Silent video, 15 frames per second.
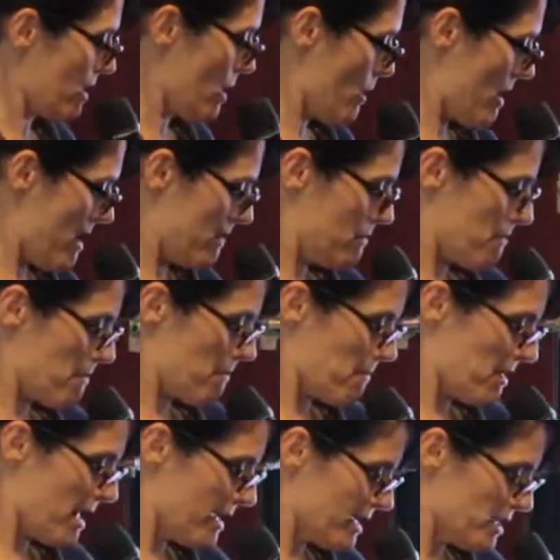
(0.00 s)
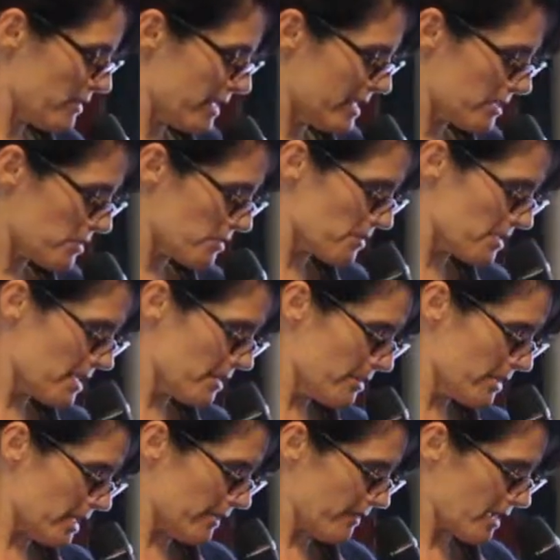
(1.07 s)
Go ahead and plug in your answers
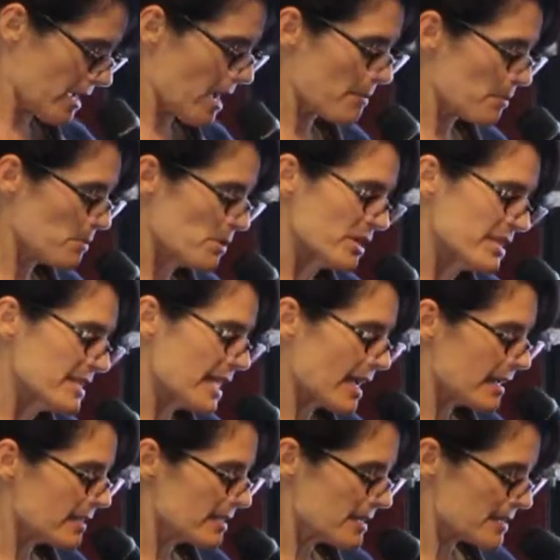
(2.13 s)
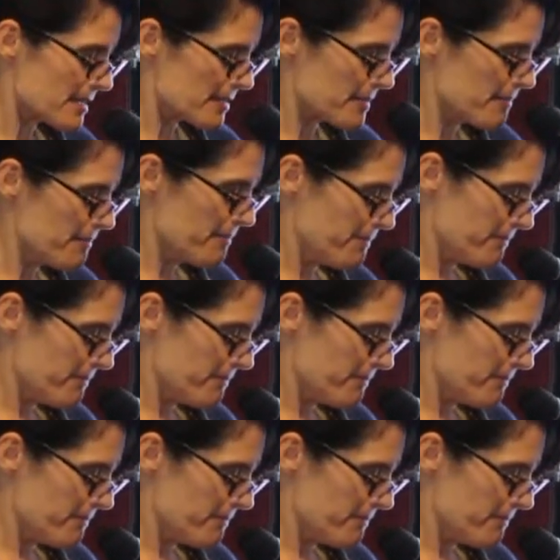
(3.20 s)
there. Give you a couple more seconds.